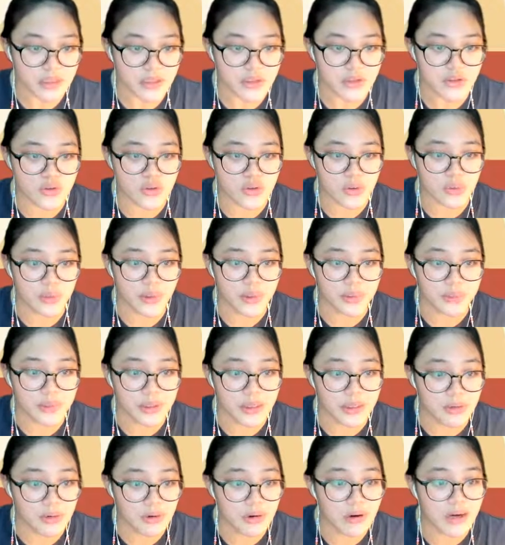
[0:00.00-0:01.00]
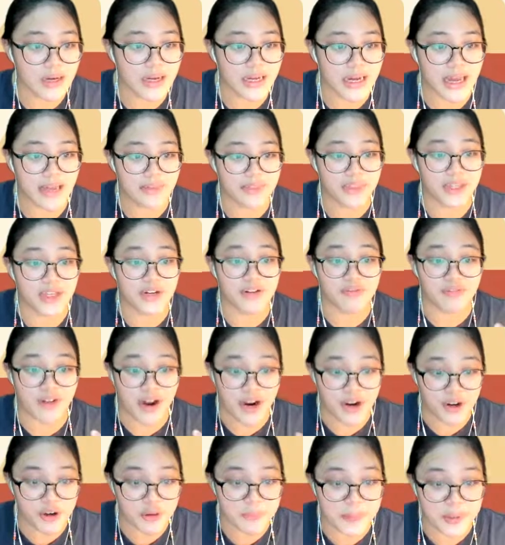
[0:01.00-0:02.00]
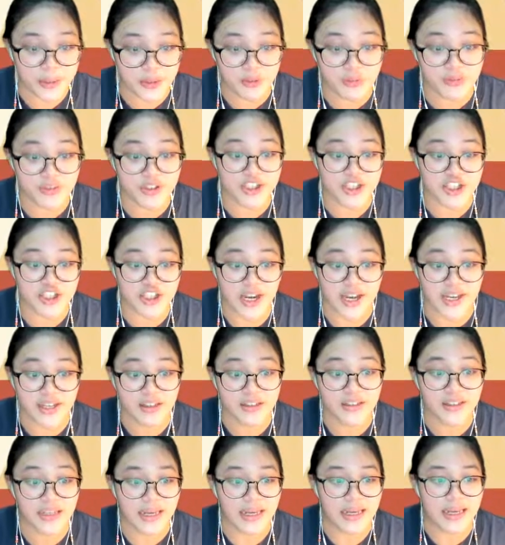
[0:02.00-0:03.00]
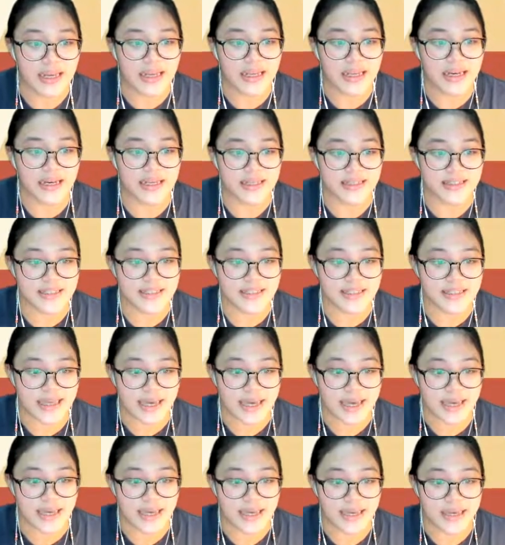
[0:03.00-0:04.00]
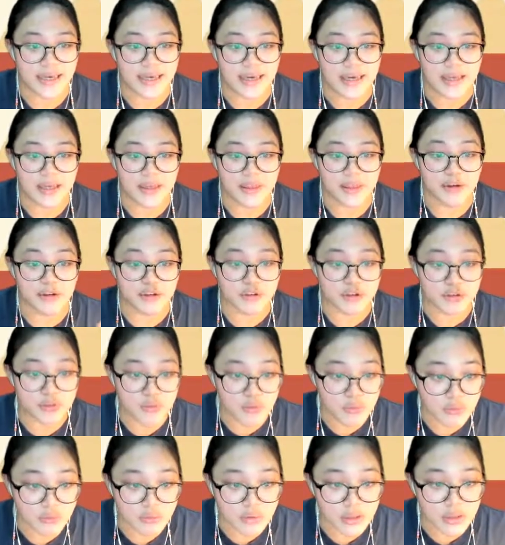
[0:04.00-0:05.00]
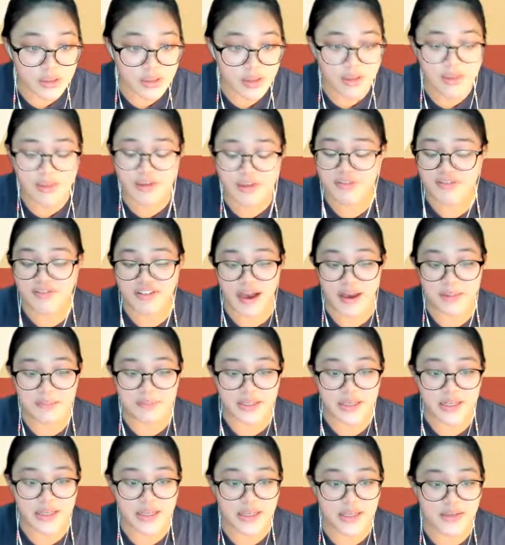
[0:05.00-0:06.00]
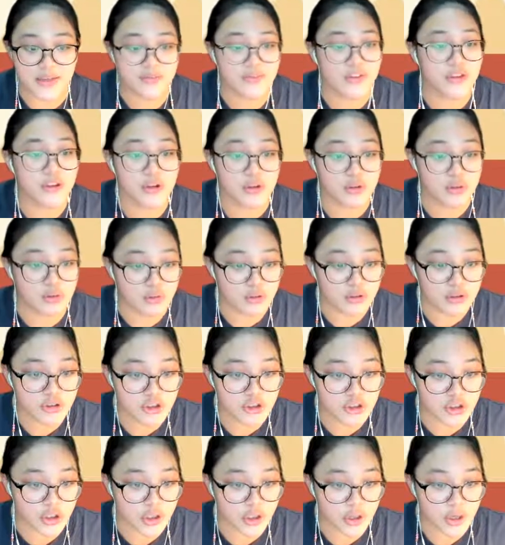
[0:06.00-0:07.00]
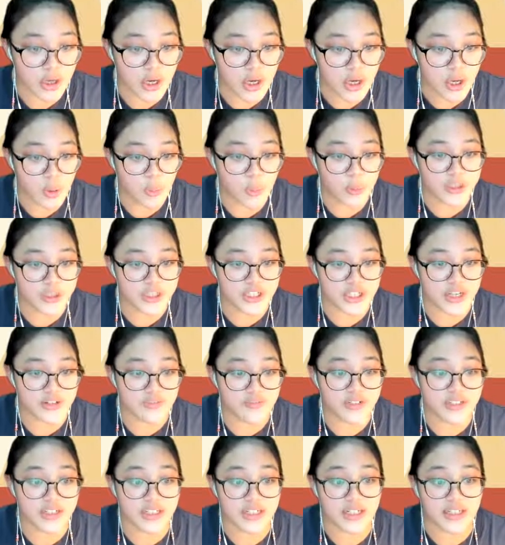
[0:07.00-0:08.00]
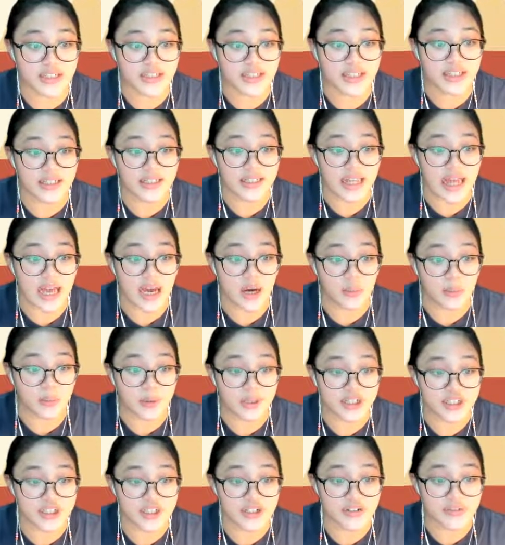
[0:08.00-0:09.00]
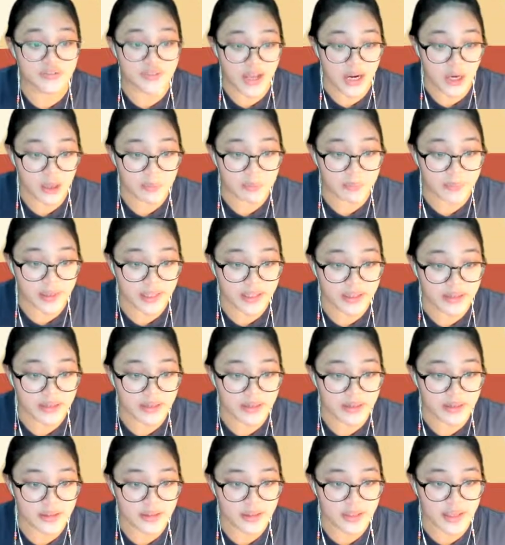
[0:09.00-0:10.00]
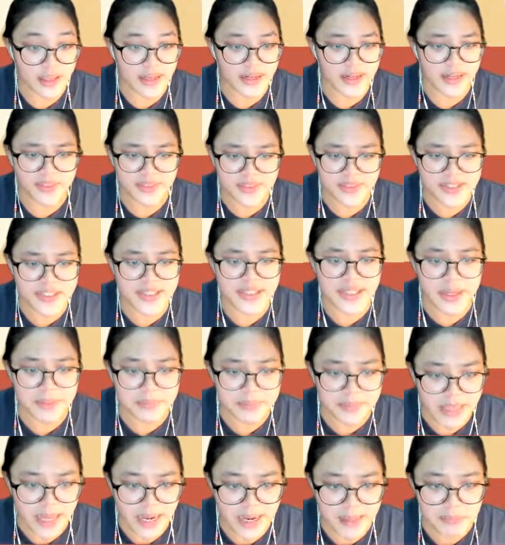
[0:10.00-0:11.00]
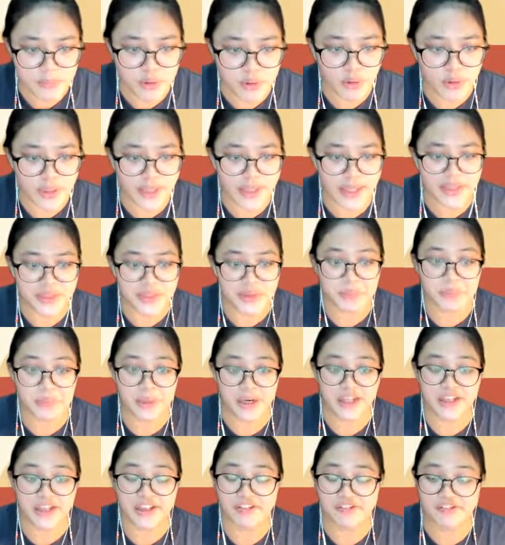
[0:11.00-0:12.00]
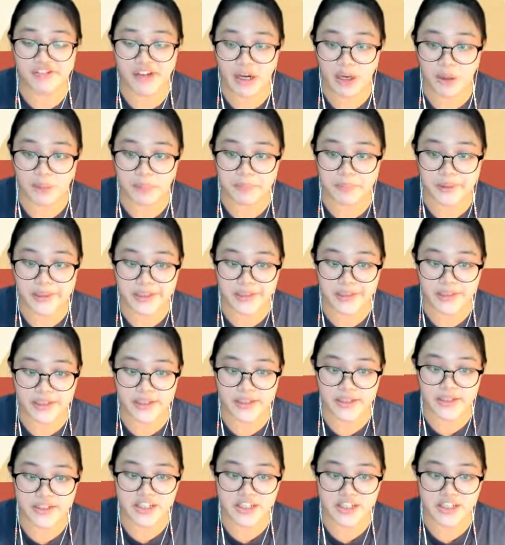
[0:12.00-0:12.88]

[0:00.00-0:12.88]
So when we look at the environment of the child, let's say their school, their family, even their culture, which can facilitate language development, And at the same time, looking at the brain development and